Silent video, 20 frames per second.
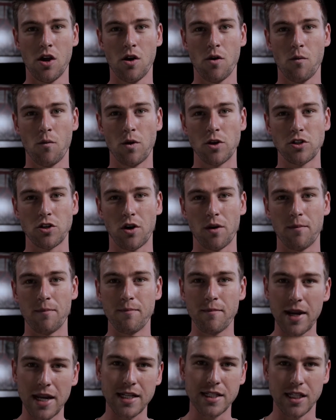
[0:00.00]
which are
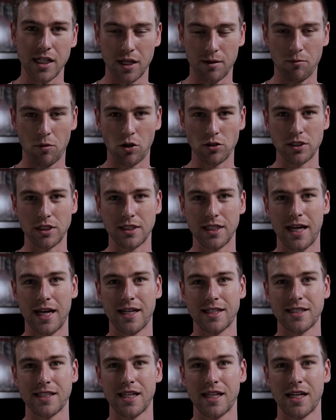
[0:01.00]
amazing at
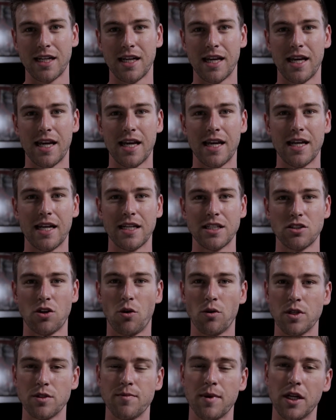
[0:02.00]
multitasking and has
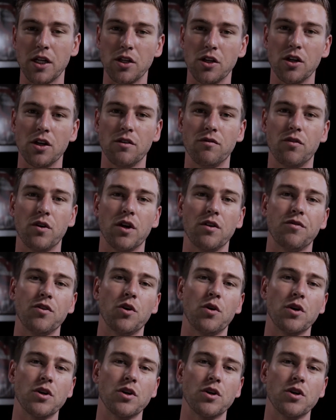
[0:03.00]
always been good for if you are a